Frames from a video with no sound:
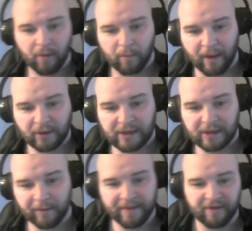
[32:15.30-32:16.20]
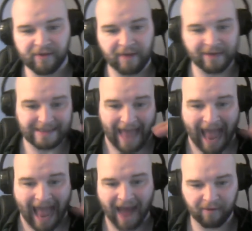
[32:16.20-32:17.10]
Michael Tillman, the safety, is
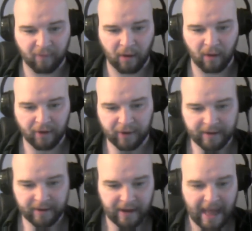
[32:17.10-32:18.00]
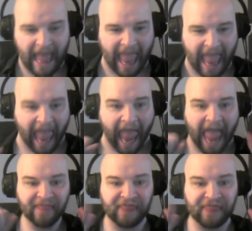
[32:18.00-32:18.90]
at 400.
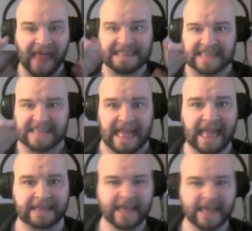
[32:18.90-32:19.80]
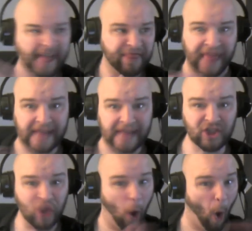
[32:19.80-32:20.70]
And that's it. That's
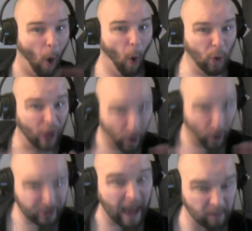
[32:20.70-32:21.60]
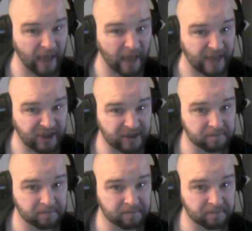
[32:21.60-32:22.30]
the whole goddamn list.